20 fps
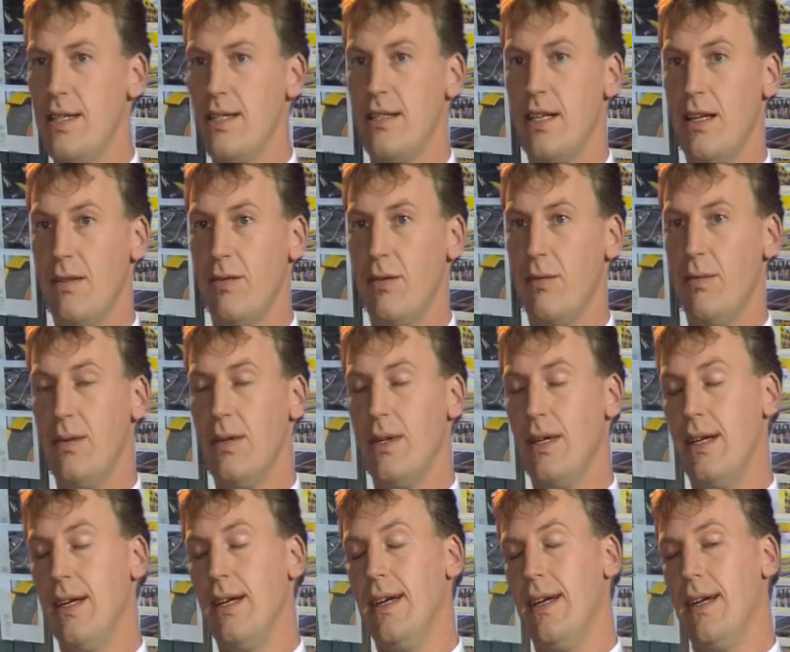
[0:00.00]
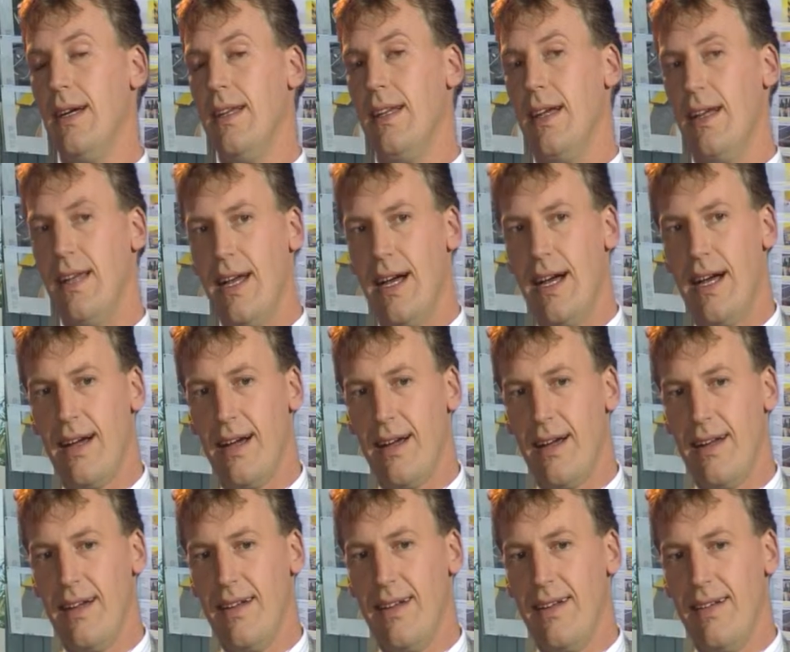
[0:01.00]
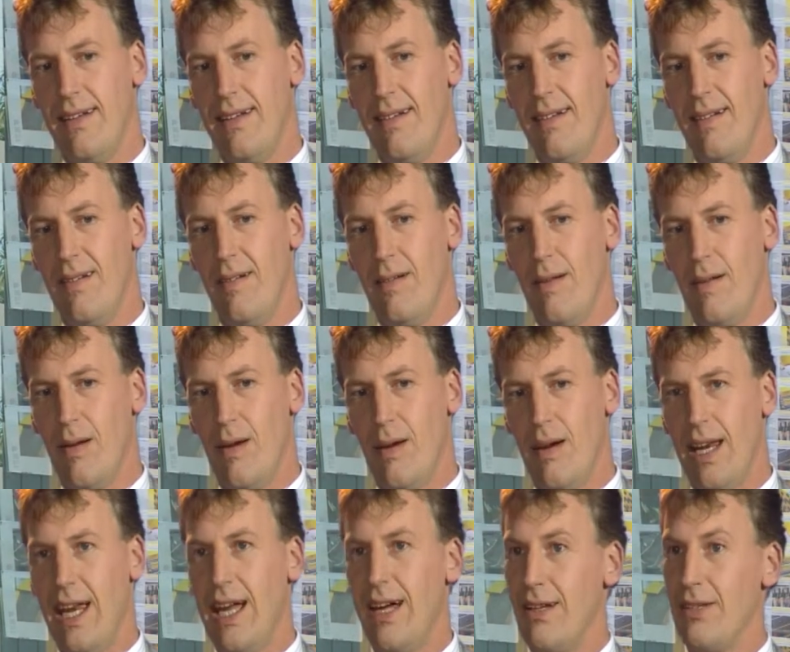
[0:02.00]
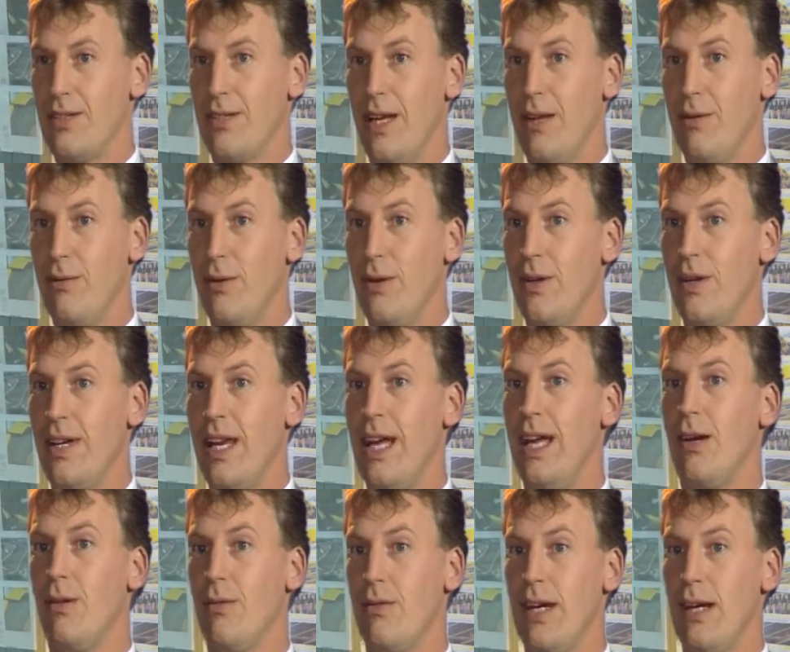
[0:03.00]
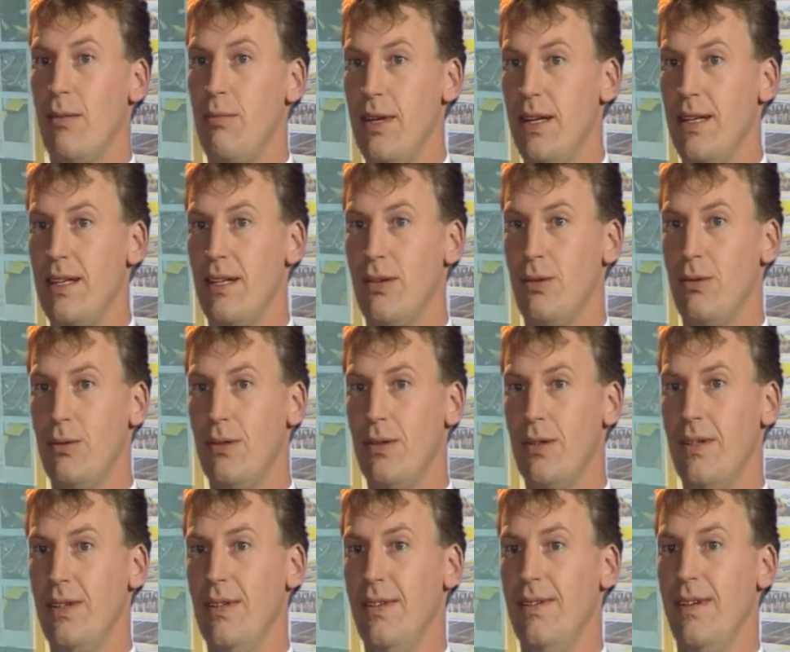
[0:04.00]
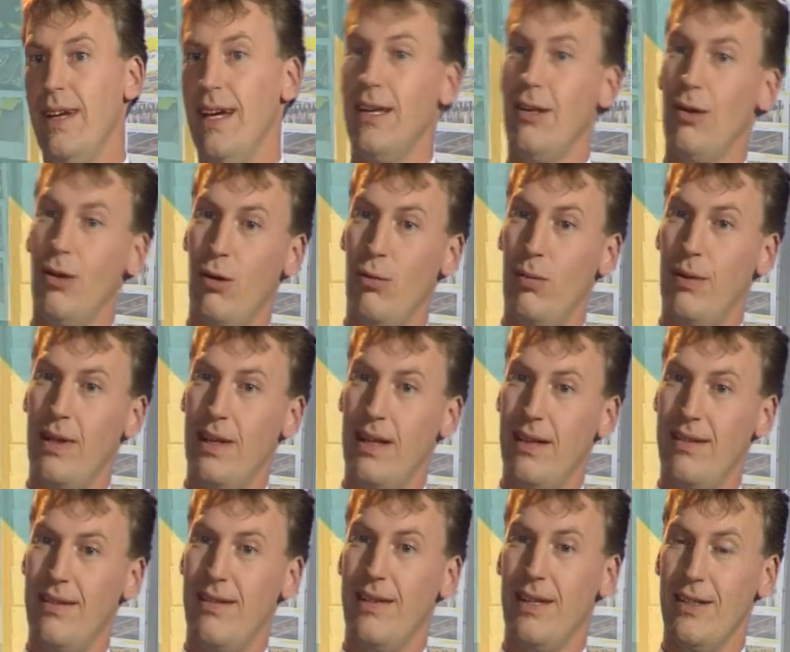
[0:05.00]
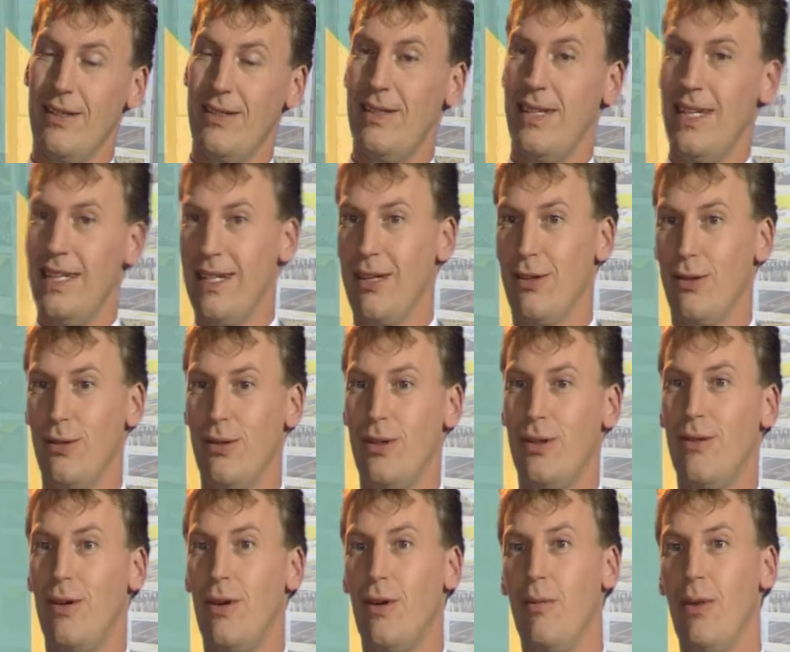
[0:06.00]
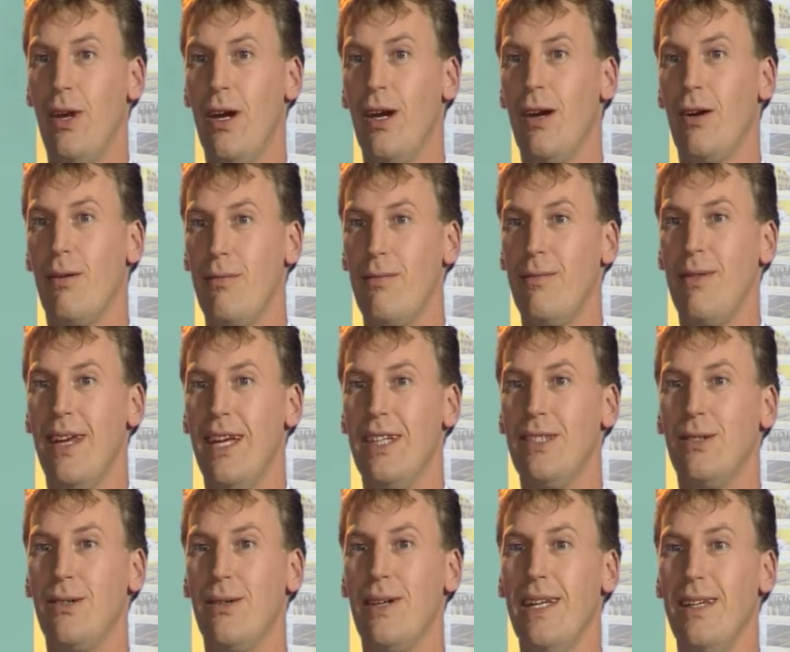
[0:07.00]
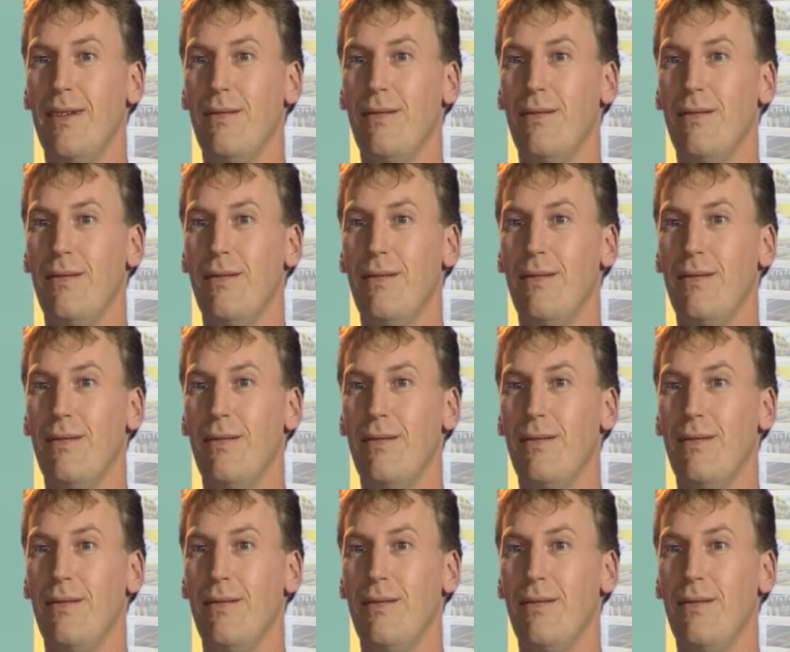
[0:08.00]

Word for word: go out and visit the people, and then when they become a client, they get into contact with this office, and then I hope they use this office to fill in the rest too.